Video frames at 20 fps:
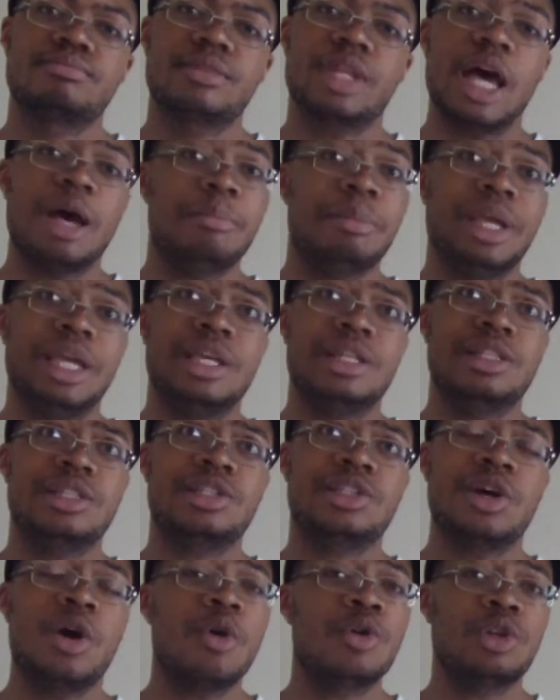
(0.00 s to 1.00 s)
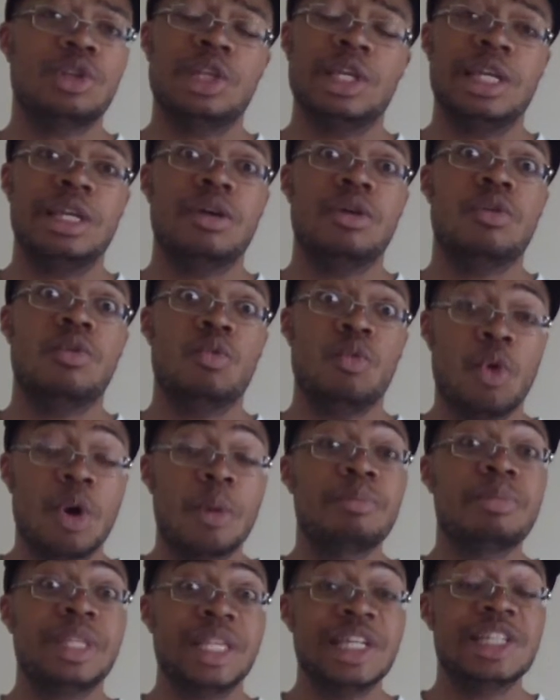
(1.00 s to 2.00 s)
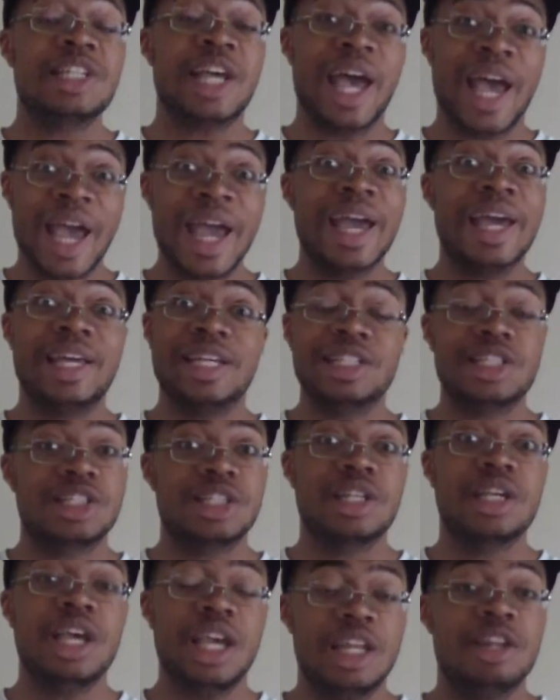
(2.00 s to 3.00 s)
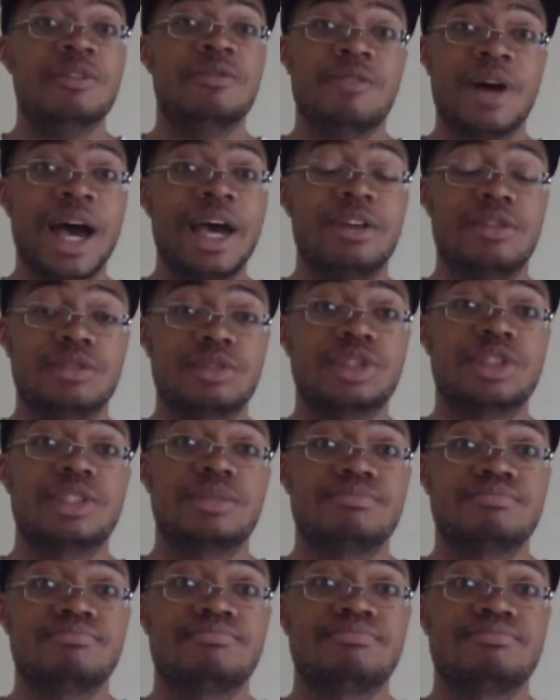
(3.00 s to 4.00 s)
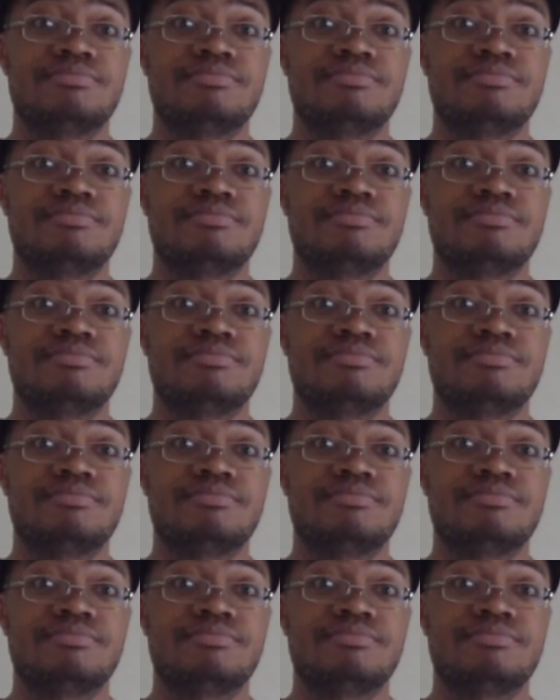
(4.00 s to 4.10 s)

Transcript: I mean, totally whooped his ass in the finals.